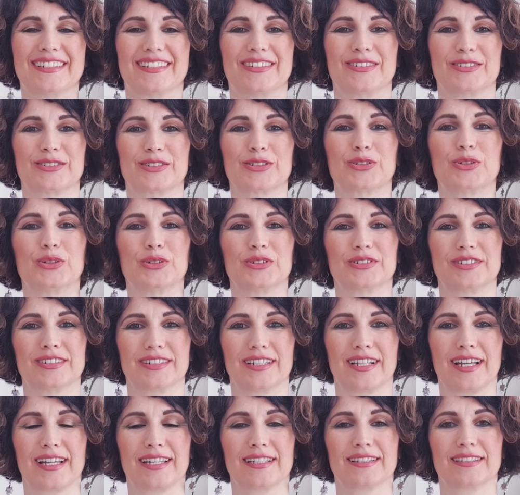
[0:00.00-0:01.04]
or the golden
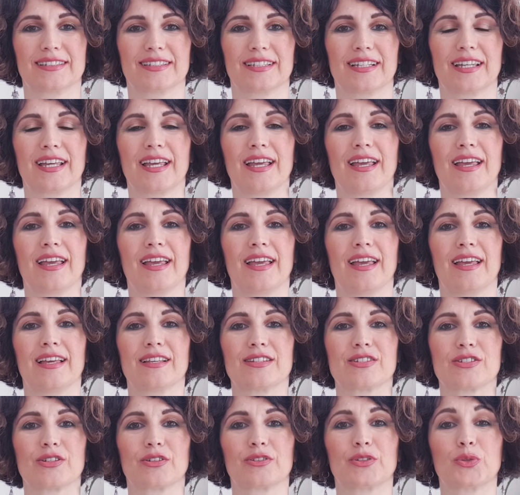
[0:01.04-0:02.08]
light.
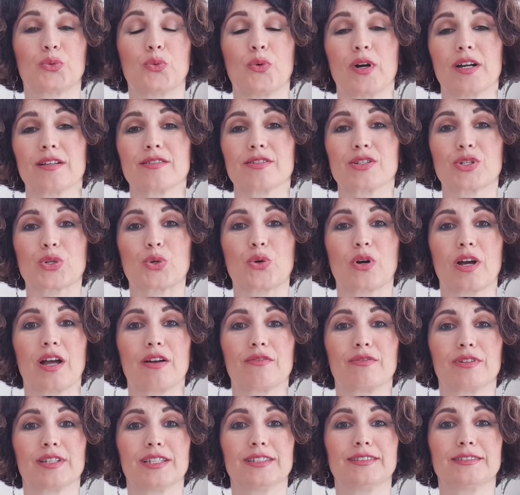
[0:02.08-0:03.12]
So the ones who
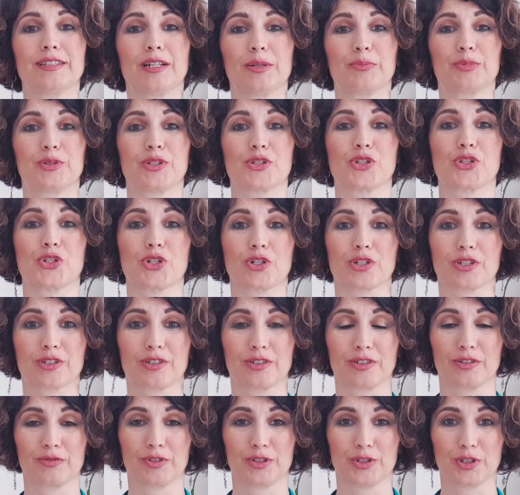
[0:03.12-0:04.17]
have lit up the
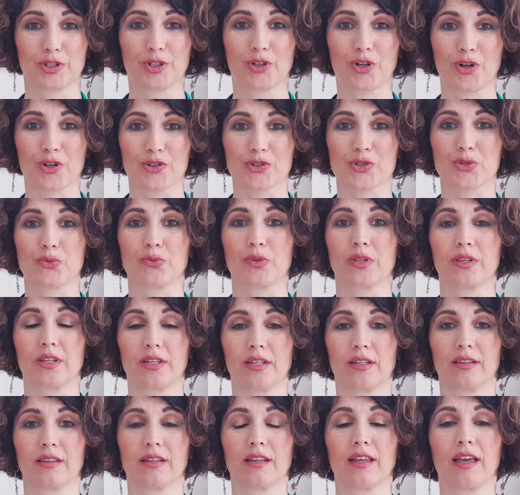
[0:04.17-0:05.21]
circle with the cross
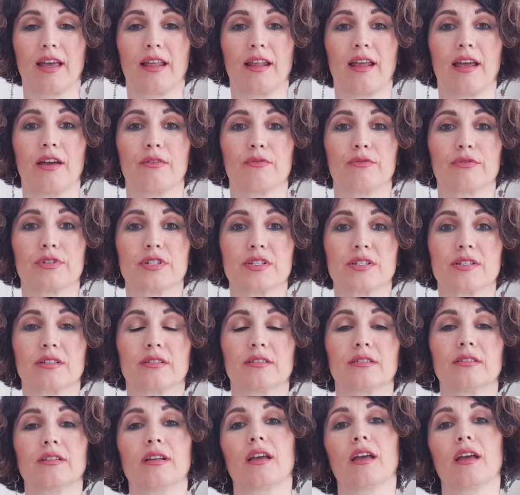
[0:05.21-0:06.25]
within and have
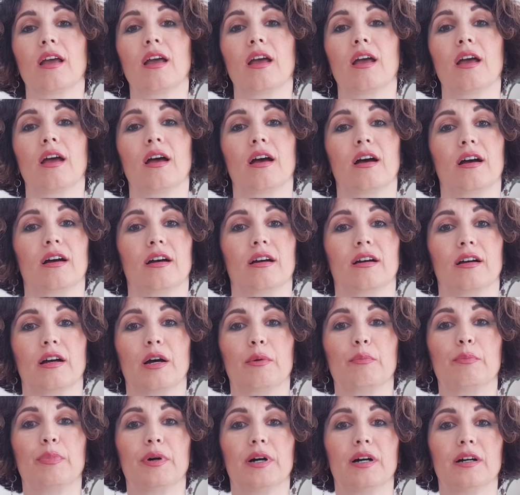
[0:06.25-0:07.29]
risen
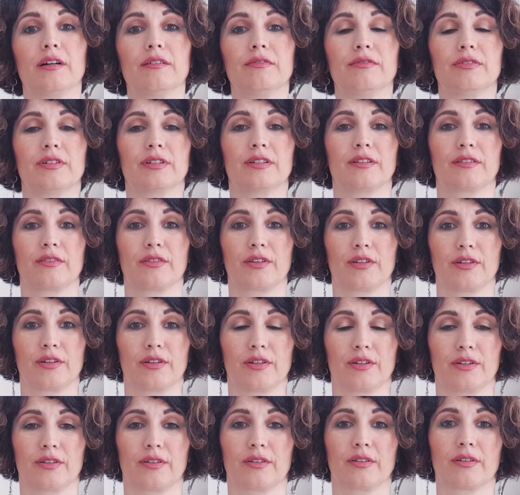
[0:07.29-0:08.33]
above
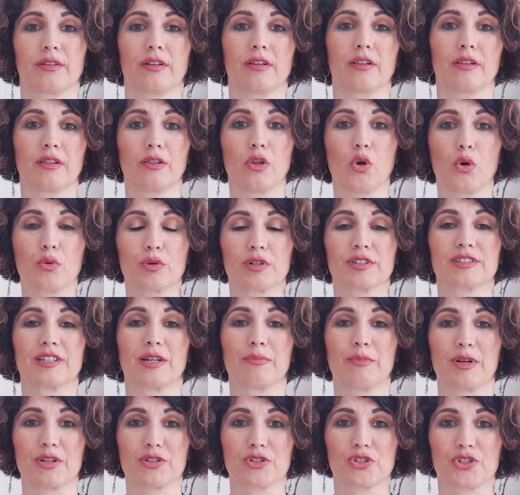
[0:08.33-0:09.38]
the lower
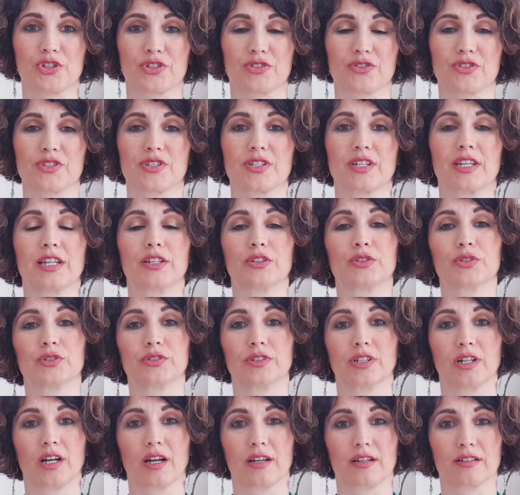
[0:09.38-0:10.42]
dimensions into the
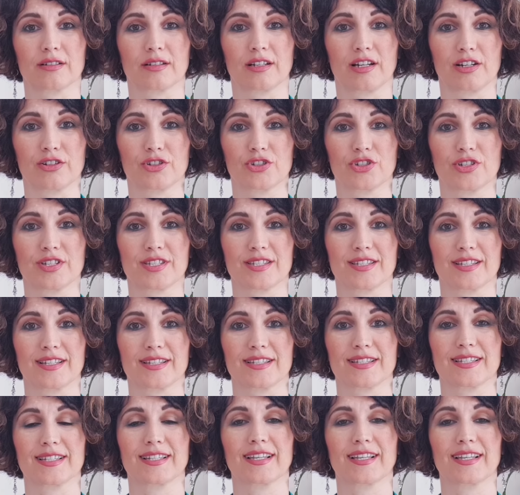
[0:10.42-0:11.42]
higher consciousness